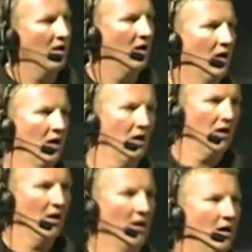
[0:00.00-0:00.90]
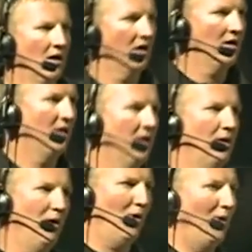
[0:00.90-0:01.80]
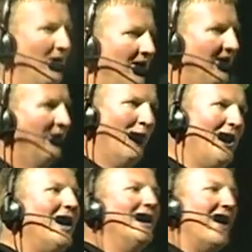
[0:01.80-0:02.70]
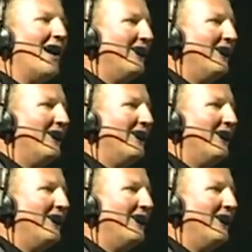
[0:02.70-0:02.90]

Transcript: All, of course, with the hope of putting your teams